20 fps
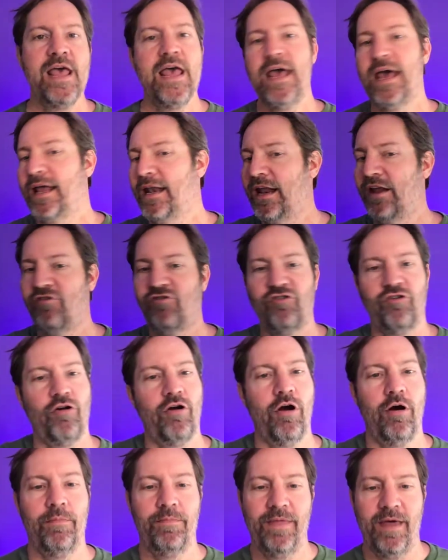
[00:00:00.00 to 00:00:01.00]
And I sure
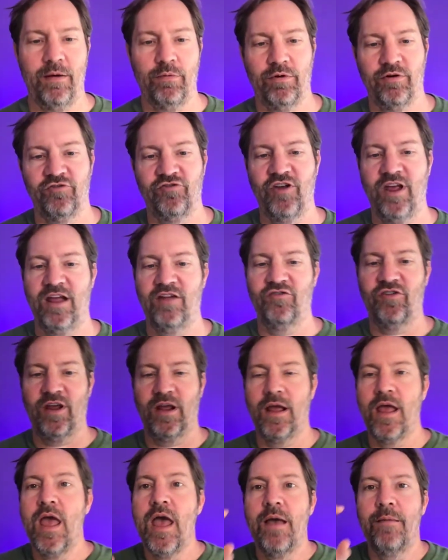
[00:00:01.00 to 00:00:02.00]
hope that we're changing,
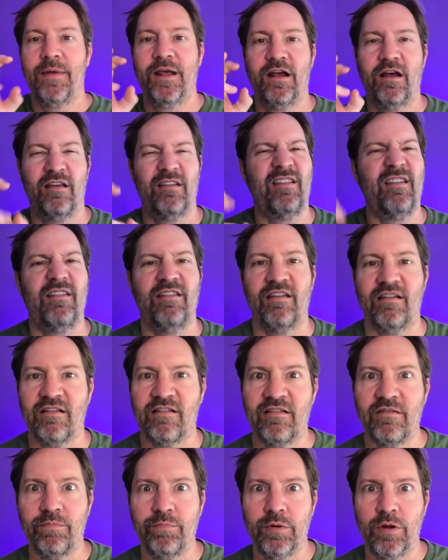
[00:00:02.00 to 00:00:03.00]
because it's
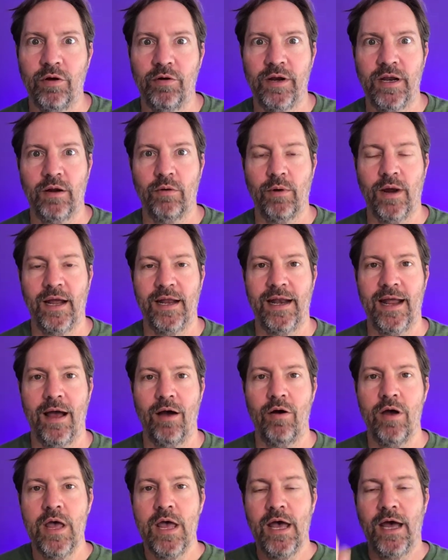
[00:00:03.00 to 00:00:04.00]
exploding right now.
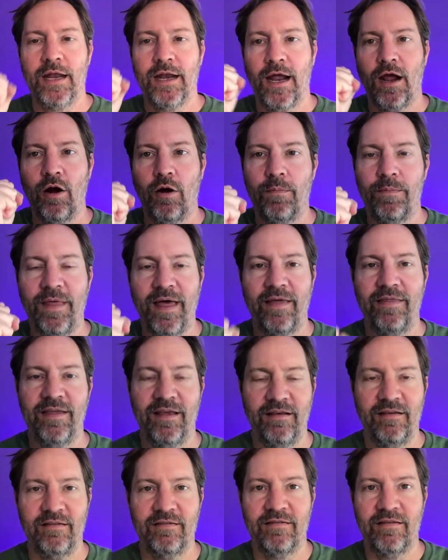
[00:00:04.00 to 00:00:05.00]
And I hope that
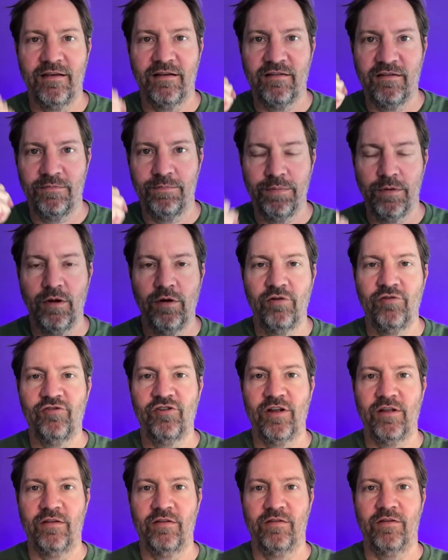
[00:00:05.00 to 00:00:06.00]
these
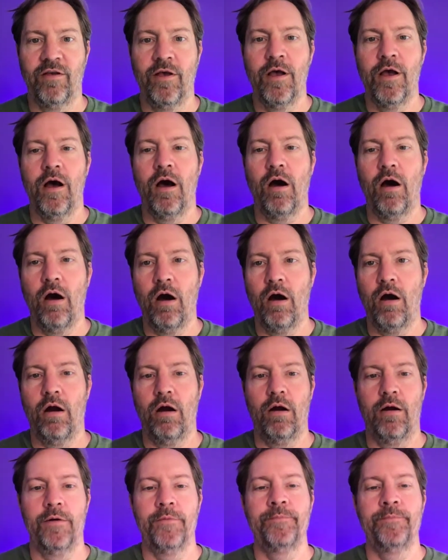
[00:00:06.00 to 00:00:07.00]
explosions are